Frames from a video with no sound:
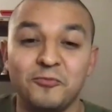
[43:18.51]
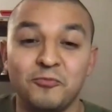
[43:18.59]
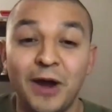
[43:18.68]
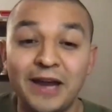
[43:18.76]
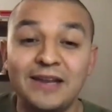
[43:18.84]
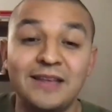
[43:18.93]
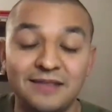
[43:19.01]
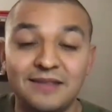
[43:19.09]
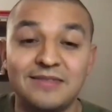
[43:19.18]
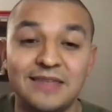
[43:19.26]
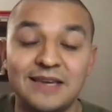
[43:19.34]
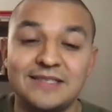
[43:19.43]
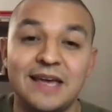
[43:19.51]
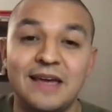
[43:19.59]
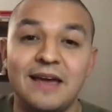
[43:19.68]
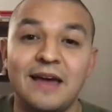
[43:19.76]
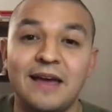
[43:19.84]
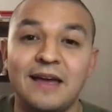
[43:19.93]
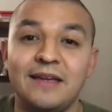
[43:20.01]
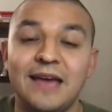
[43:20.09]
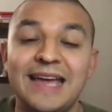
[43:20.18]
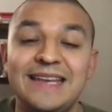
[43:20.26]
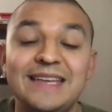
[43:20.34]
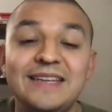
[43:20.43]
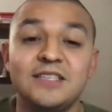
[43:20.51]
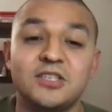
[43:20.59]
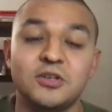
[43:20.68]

writing the things I, I, I needed